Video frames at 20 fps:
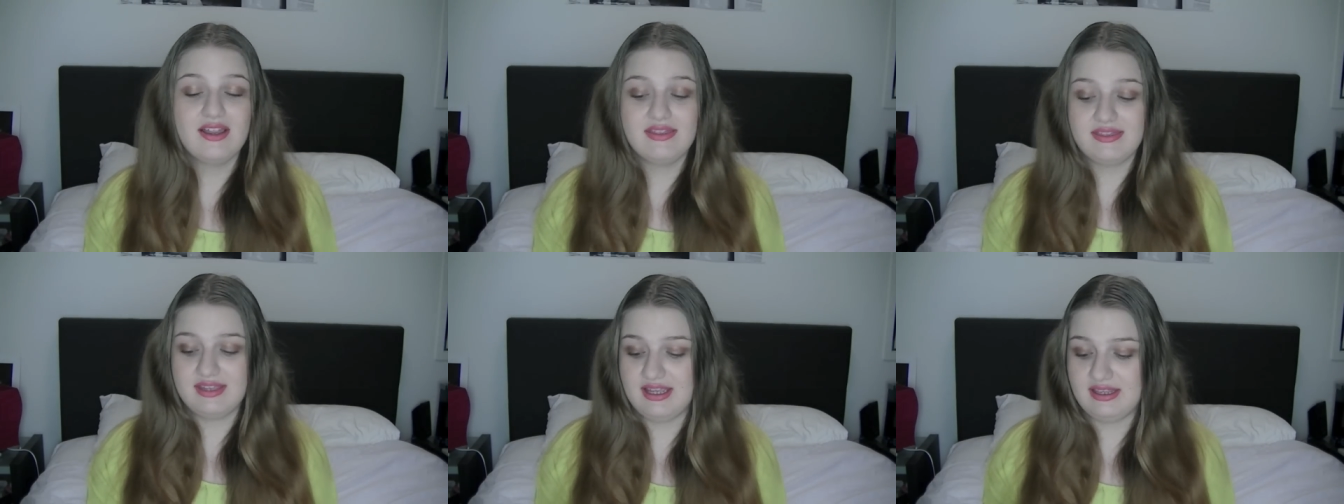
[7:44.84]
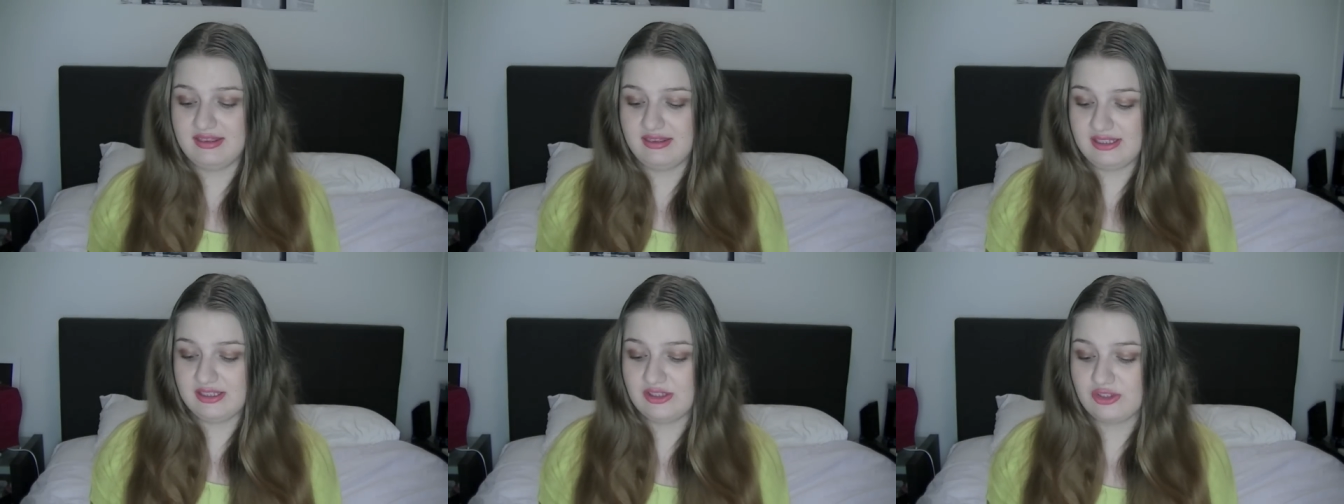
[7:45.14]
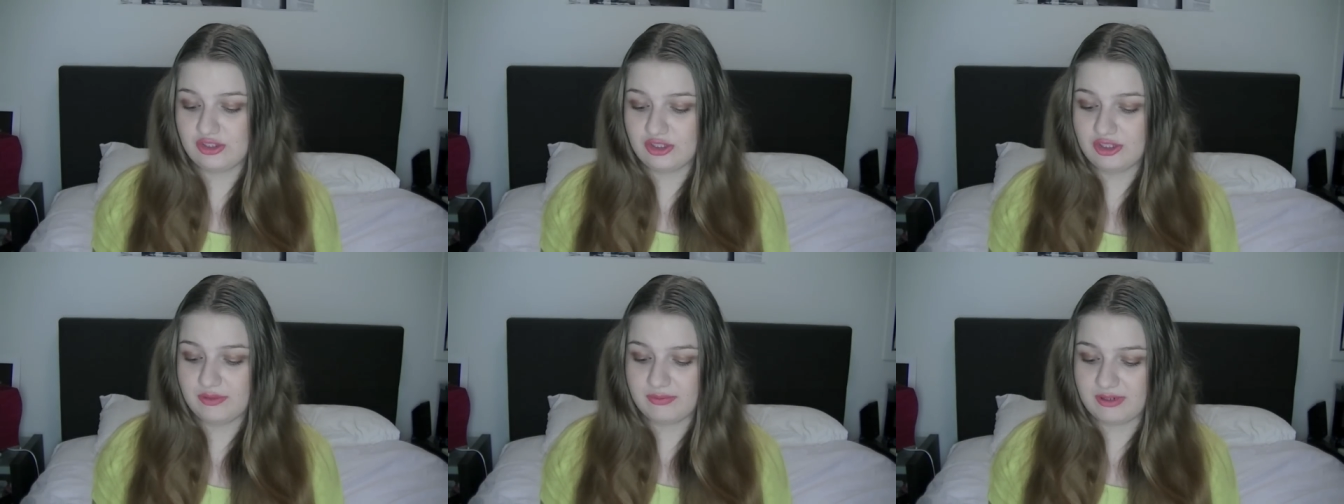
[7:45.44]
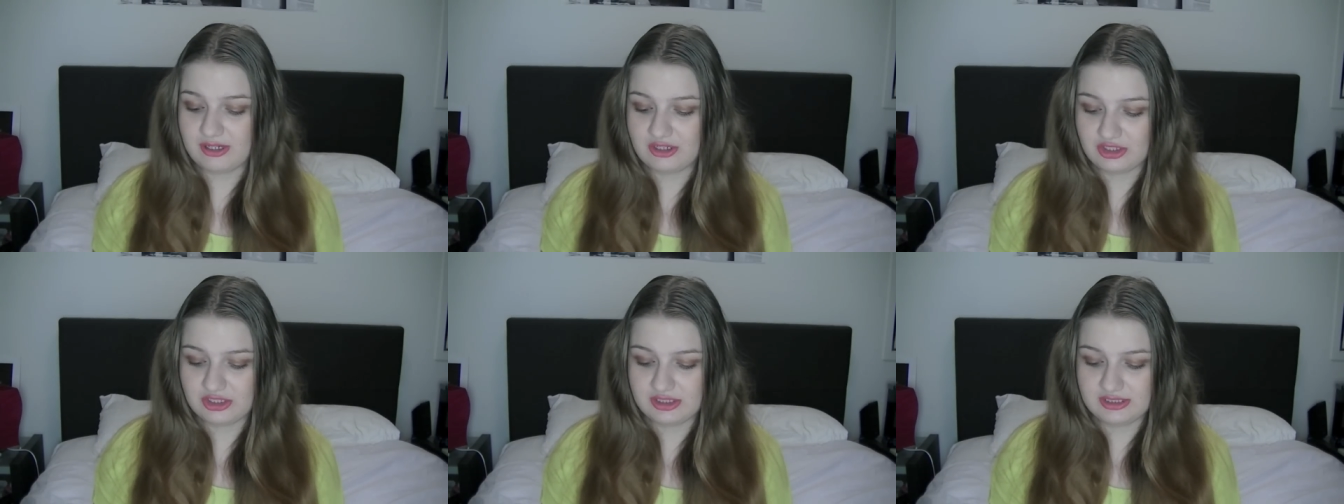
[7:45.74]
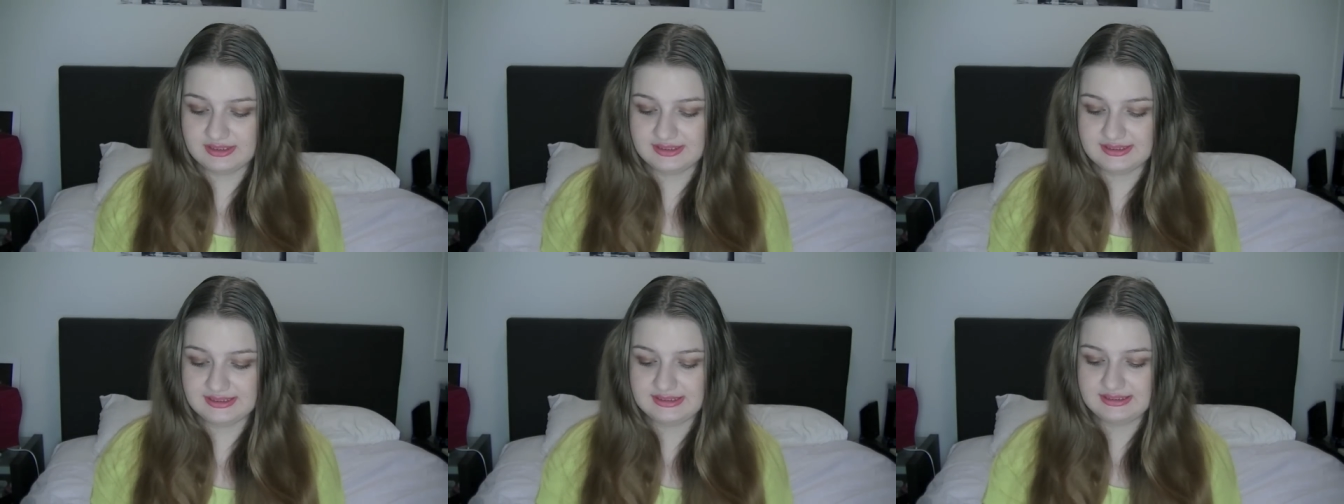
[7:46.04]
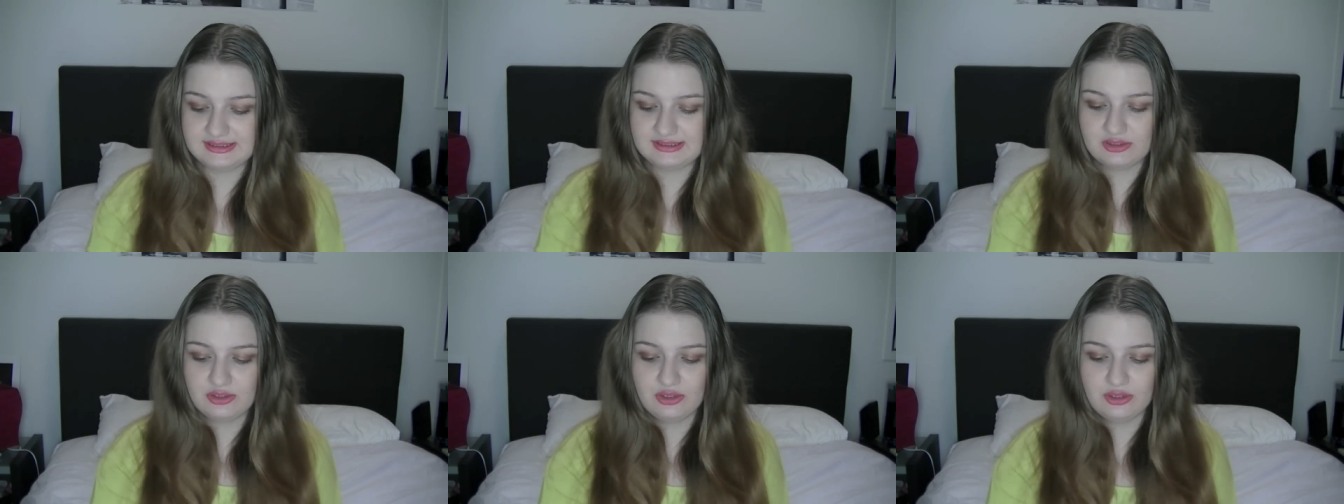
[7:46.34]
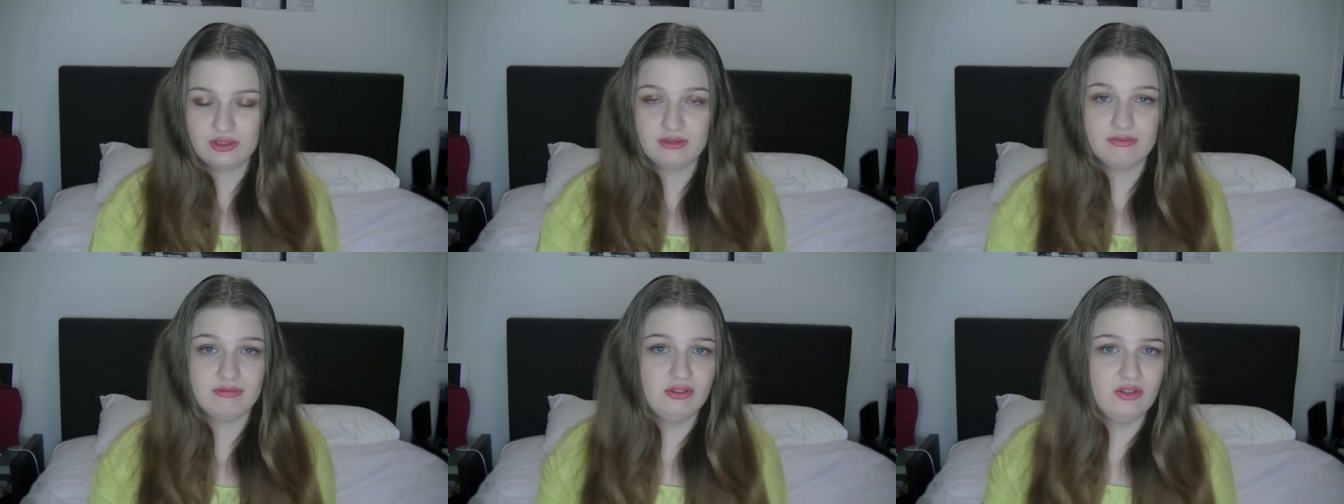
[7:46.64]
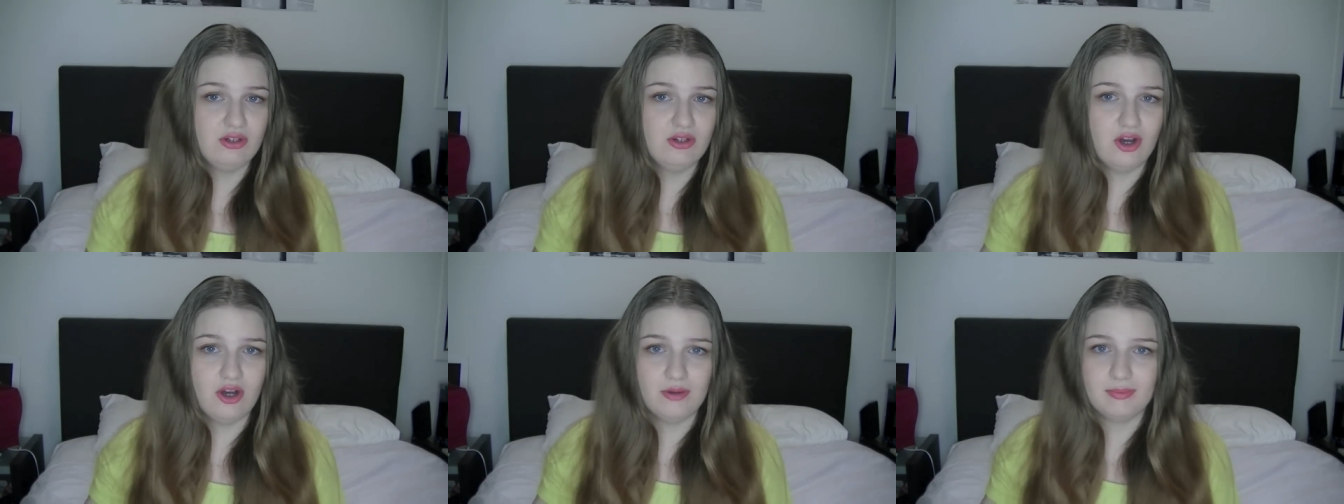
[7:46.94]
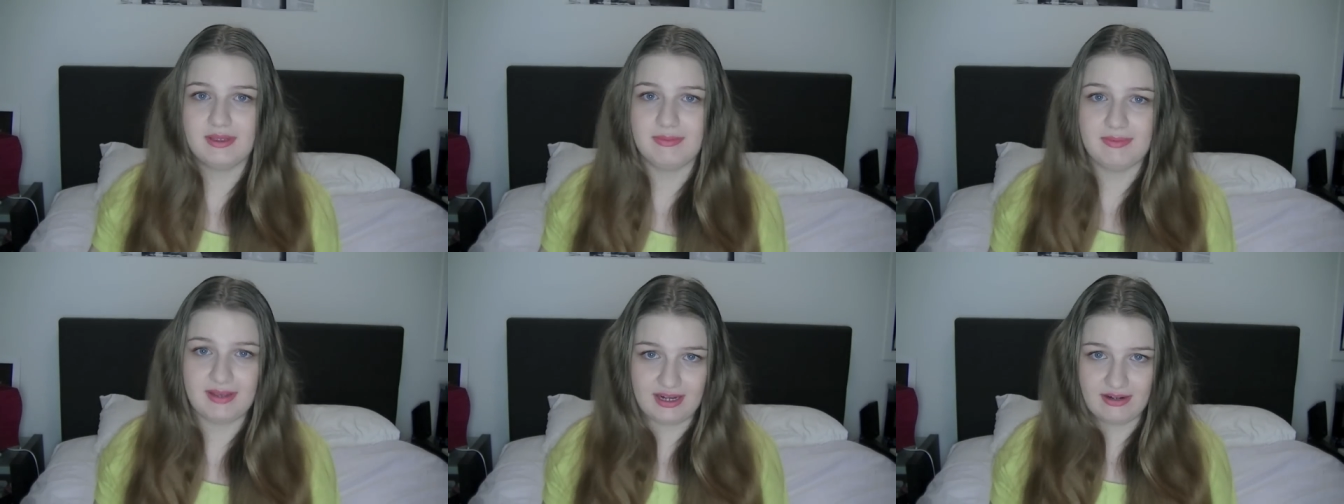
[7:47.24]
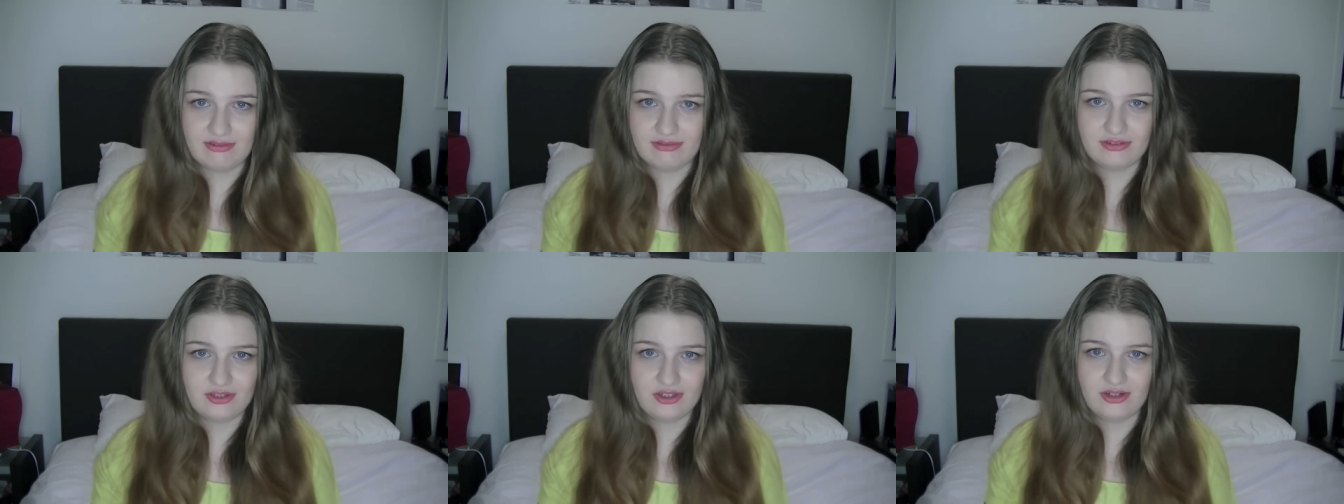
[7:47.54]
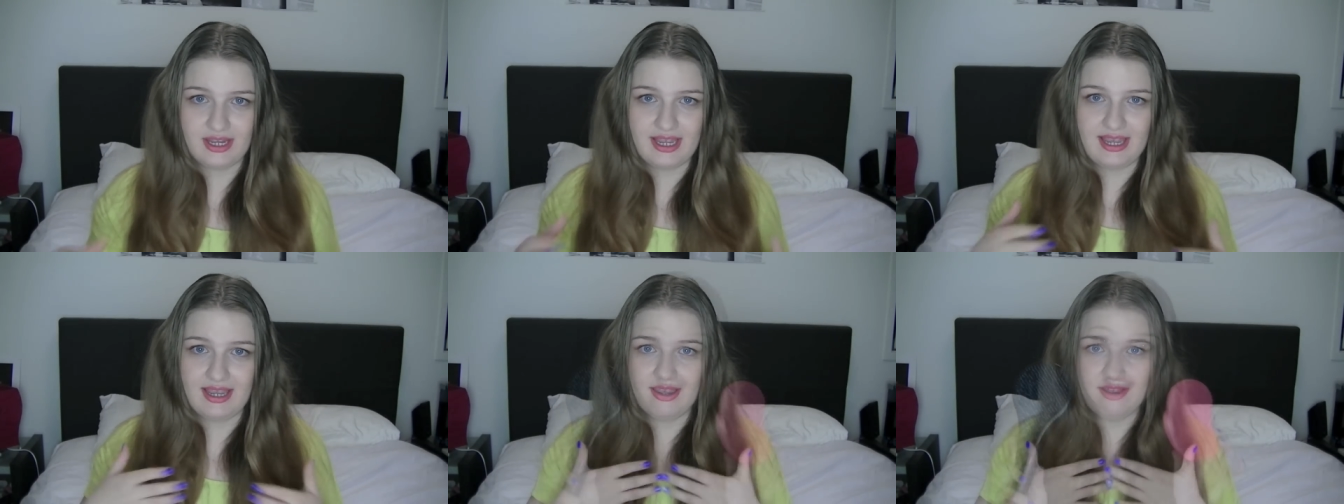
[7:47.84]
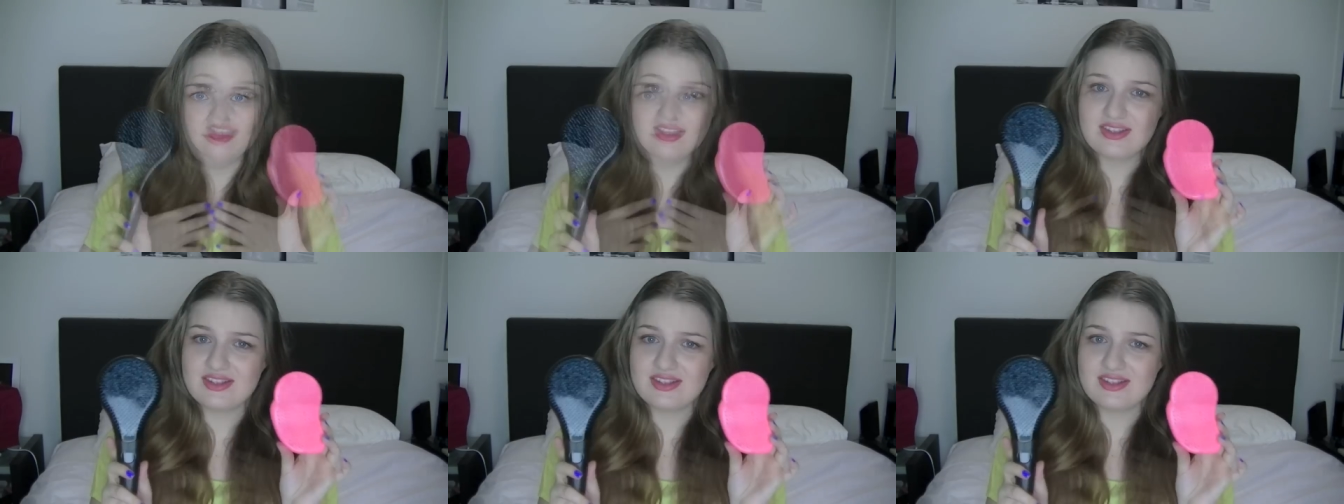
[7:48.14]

then these two brushes could not be better for your hair.